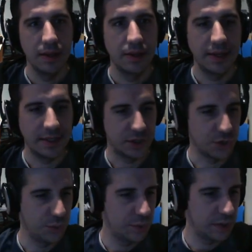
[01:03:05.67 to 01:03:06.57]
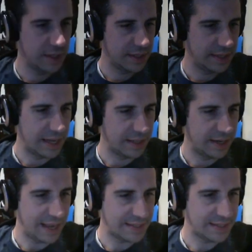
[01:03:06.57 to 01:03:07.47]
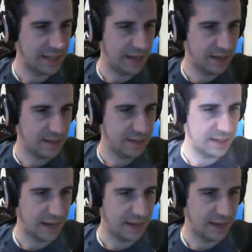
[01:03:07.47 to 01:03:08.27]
this is cool. Now the next thing that I